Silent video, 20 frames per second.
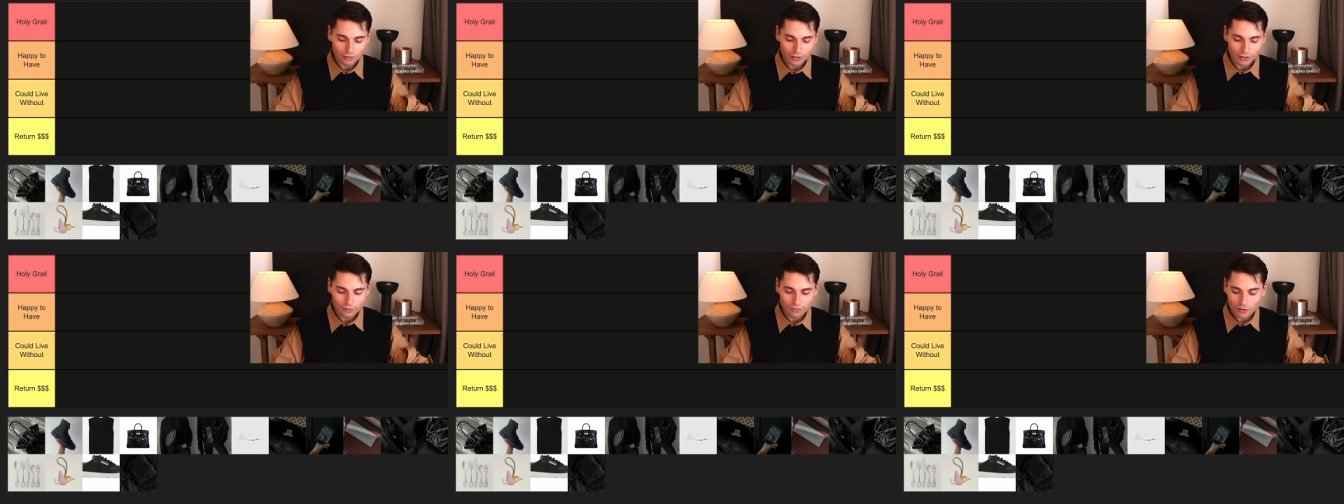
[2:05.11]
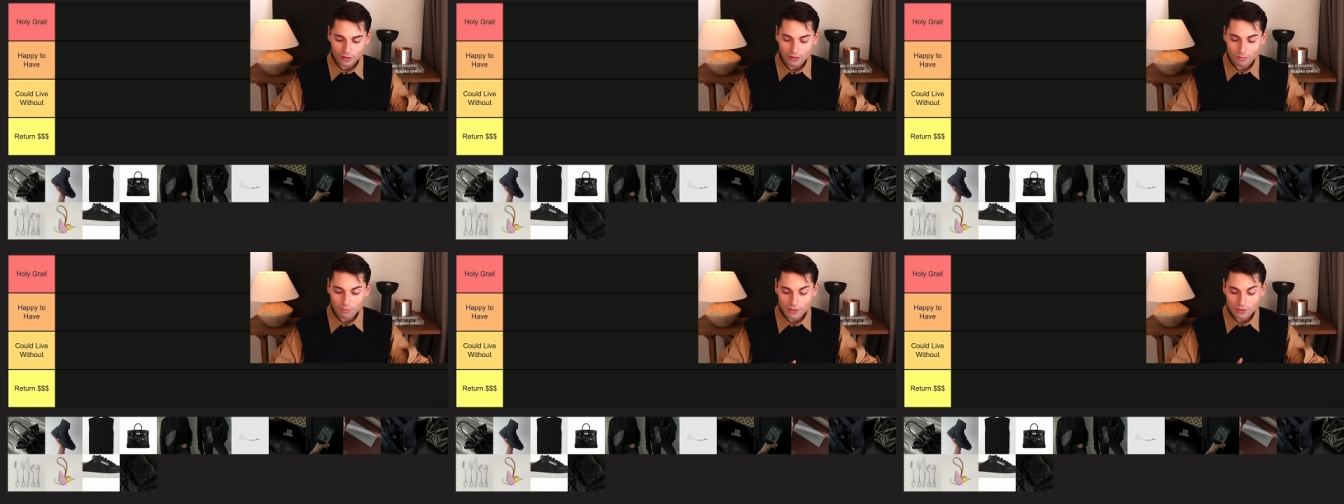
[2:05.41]

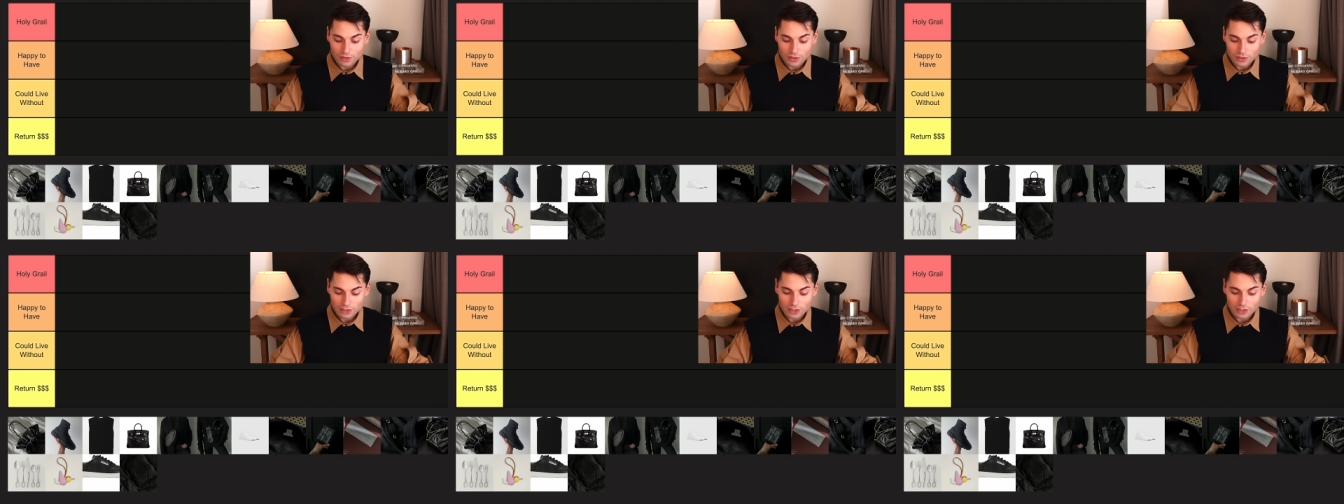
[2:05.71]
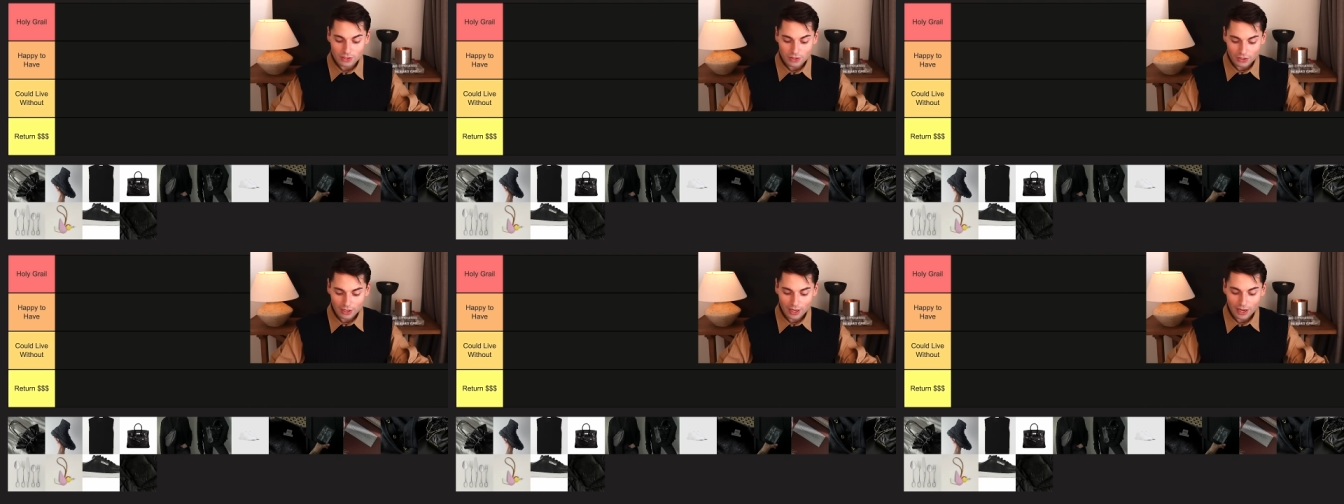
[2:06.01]
refund, because
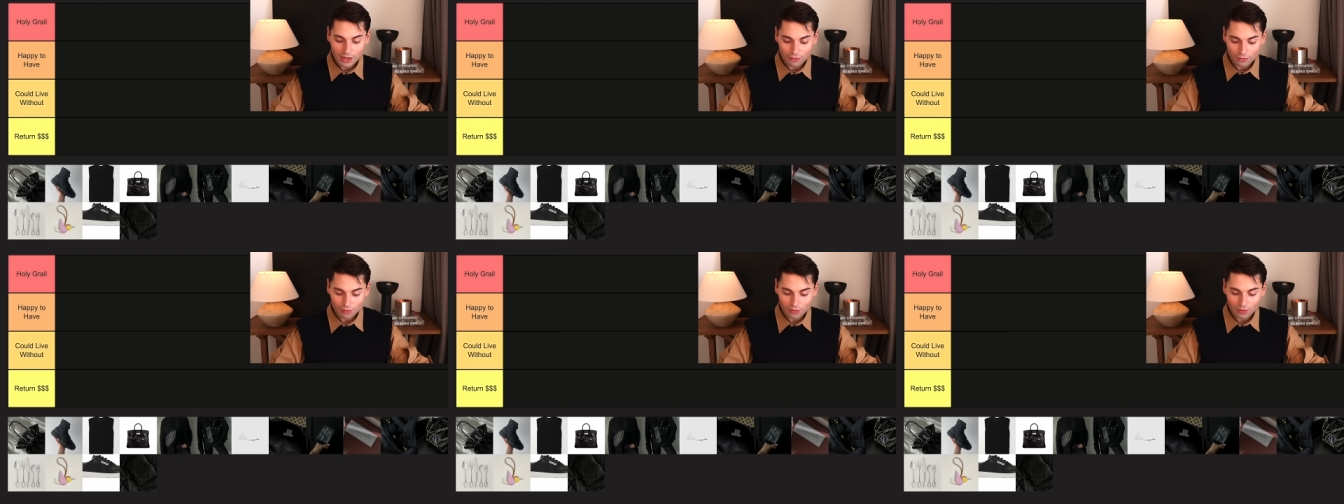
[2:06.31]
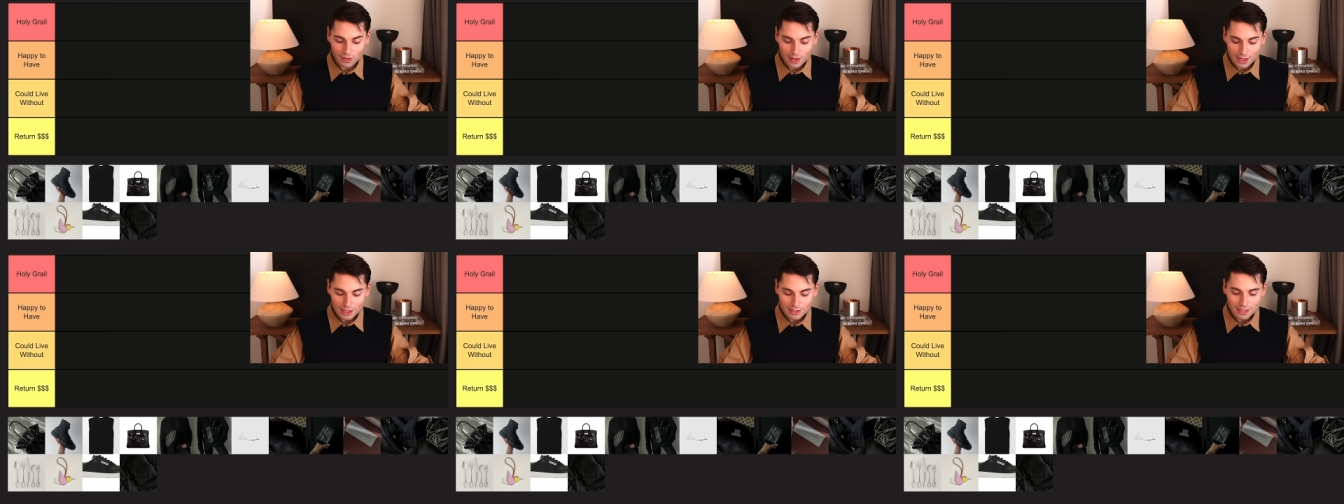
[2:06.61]
these are the kind of
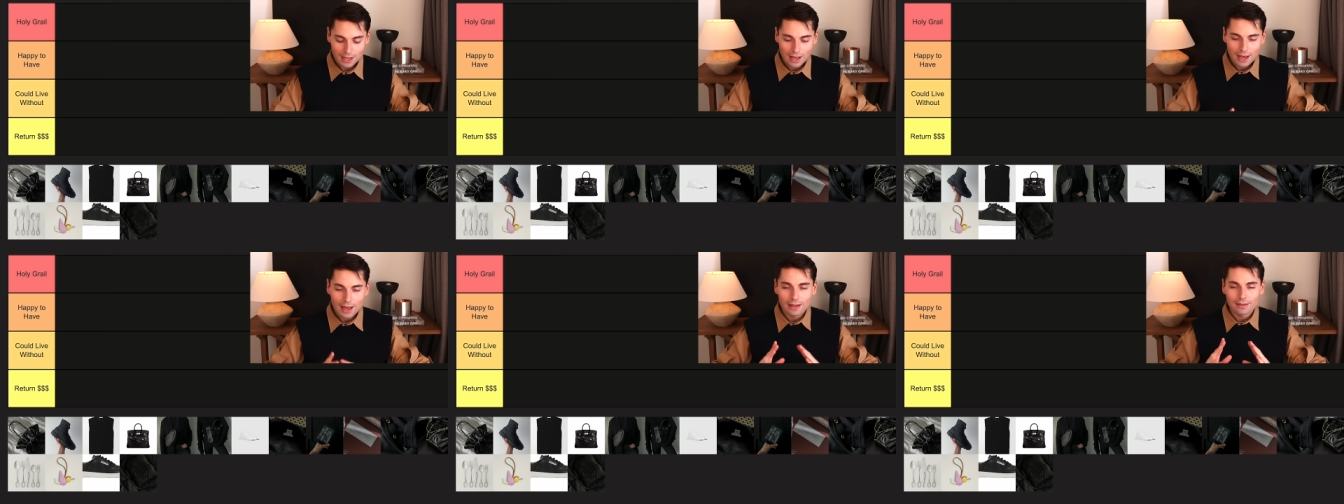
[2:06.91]
things